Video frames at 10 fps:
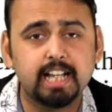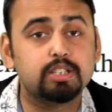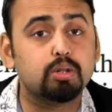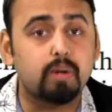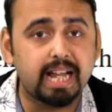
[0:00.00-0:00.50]

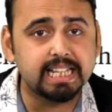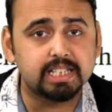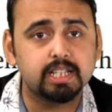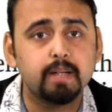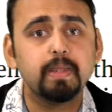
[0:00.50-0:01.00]

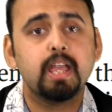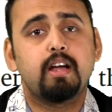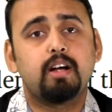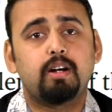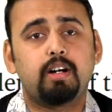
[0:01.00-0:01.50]
rise
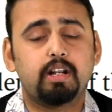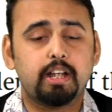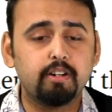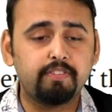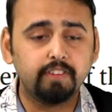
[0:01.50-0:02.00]
on, you
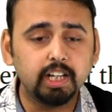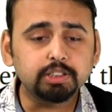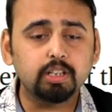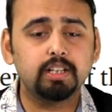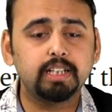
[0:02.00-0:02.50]
know, first
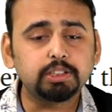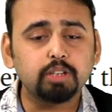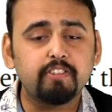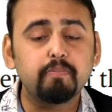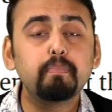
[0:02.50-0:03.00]
on a list
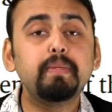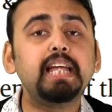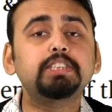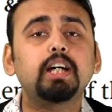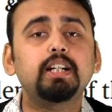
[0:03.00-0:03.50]
of
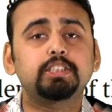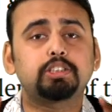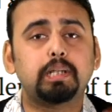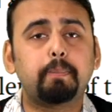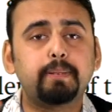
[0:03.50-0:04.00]
major
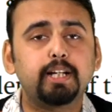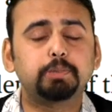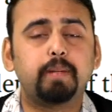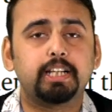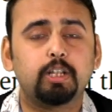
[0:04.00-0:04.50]
disruptors,
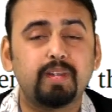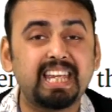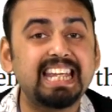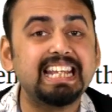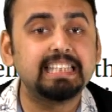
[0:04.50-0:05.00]
by the way,
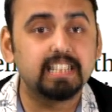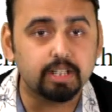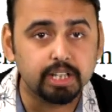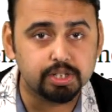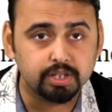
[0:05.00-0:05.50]
in the
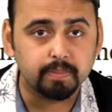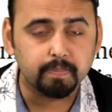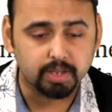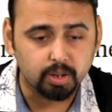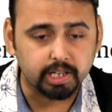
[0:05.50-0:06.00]
region.
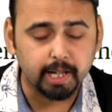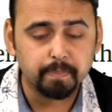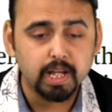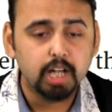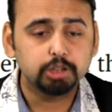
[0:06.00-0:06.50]
Okay,
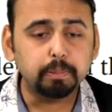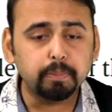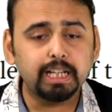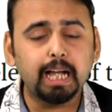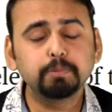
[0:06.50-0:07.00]
so
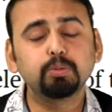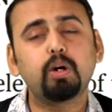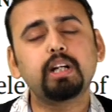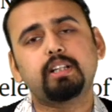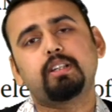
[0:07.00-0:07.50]
perhaps
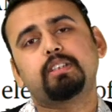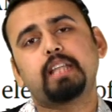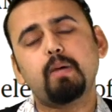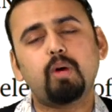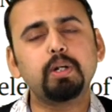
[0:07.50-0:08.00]
what
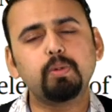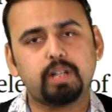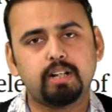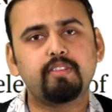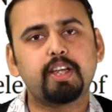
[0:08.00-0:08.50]
they want to
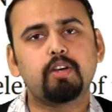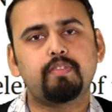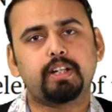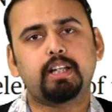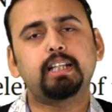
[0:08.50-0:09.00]
convey over
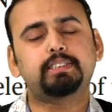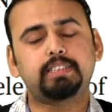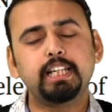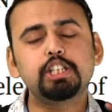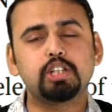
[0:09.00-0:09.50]
here, that
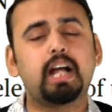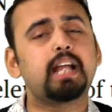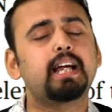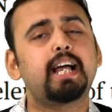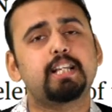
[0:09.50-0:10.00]
see,
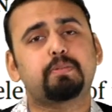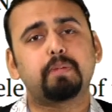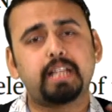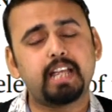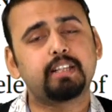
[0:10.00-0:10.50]
China is
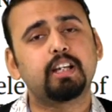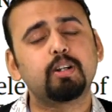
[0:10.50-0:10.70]
playing the